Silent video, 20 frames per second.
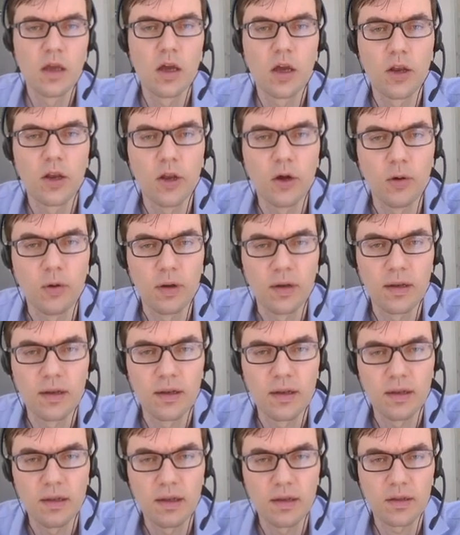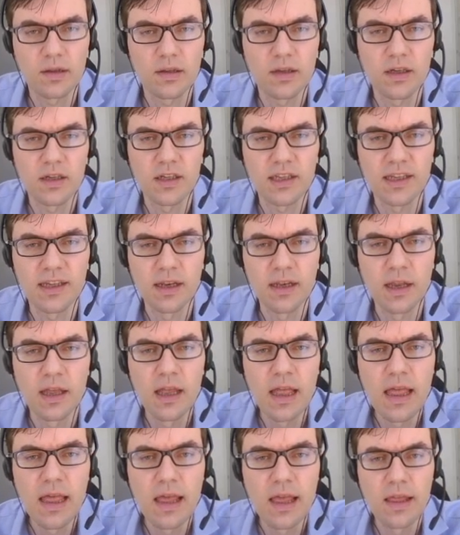No, let's start again.
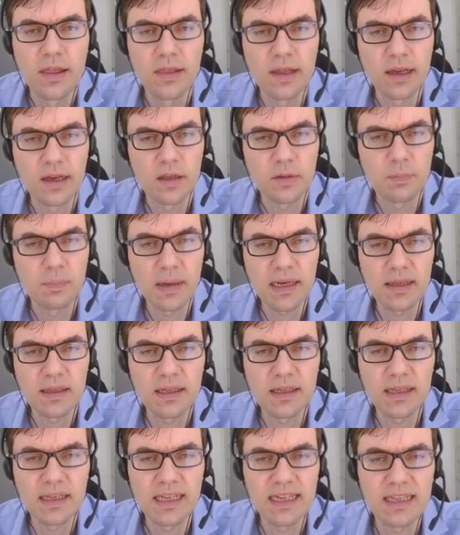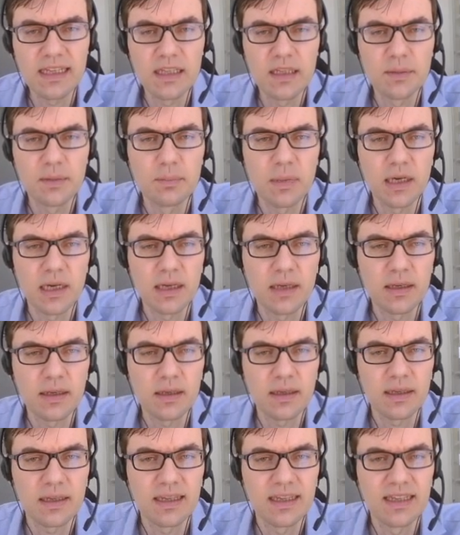The expected daily
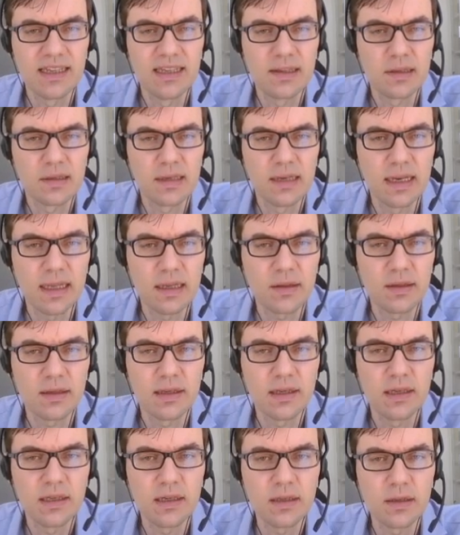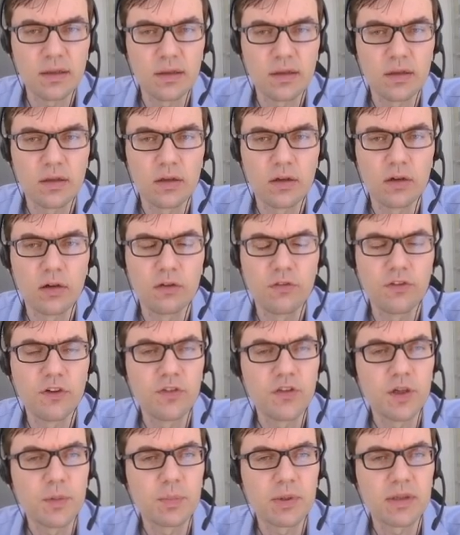demand is less than X on
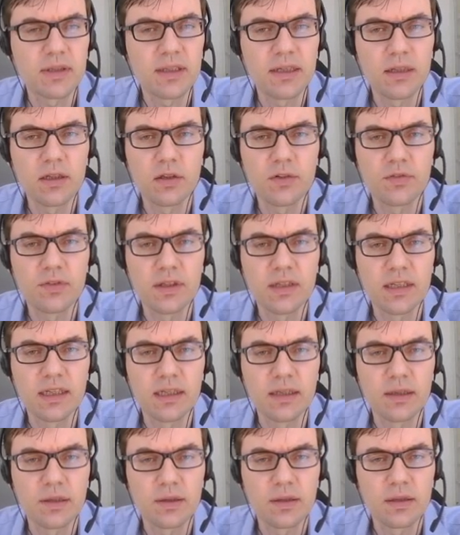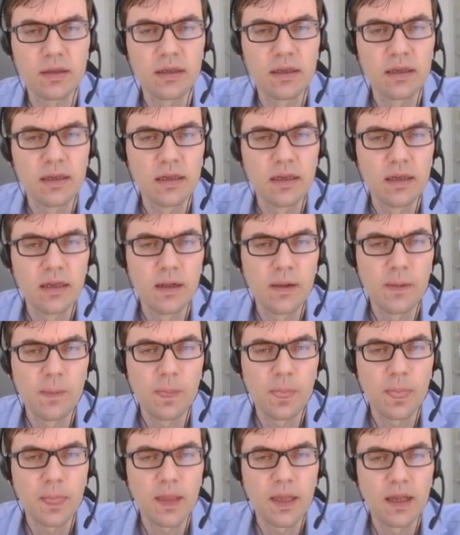50% of the days.
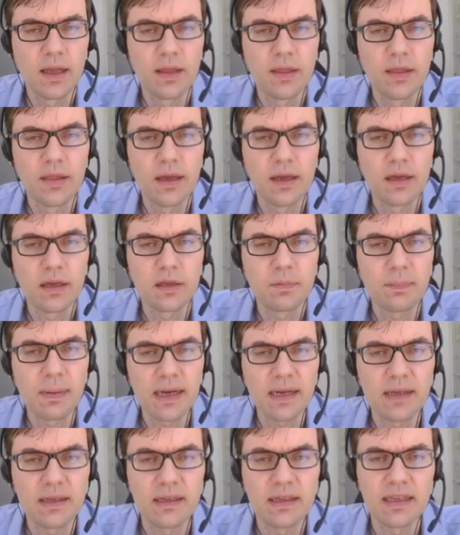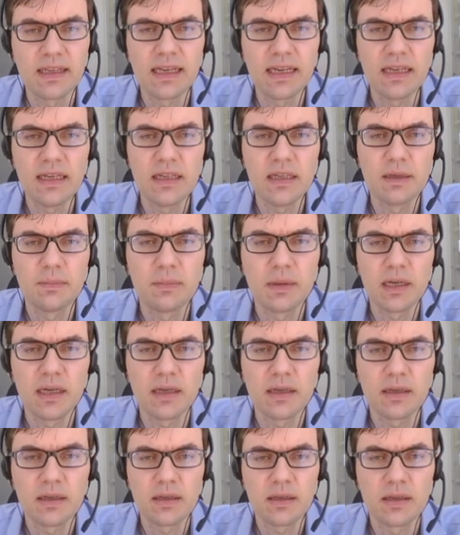The expected daily
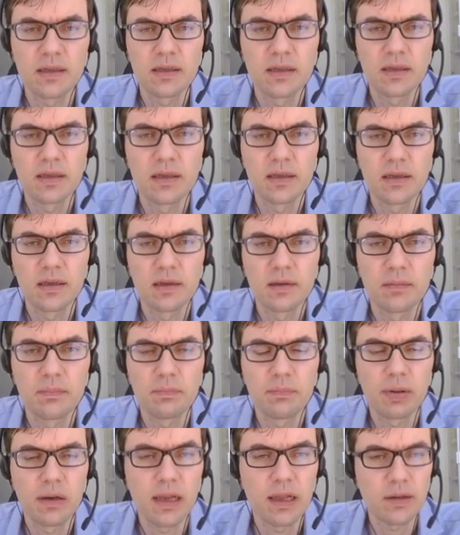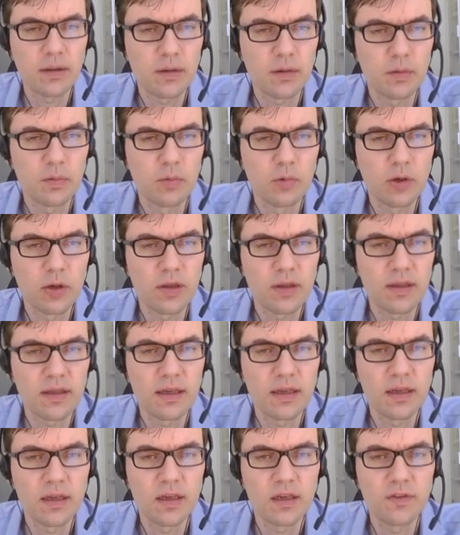demand plus 1
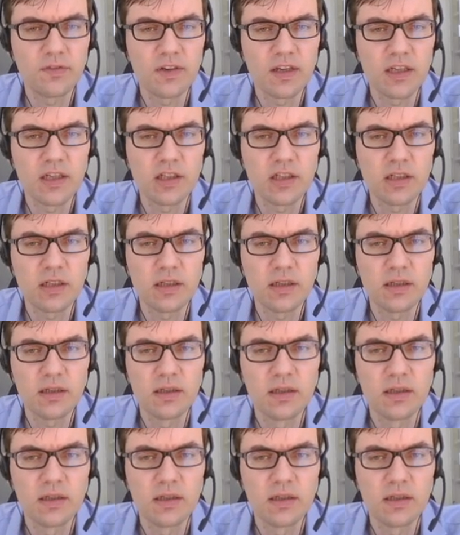standard deviation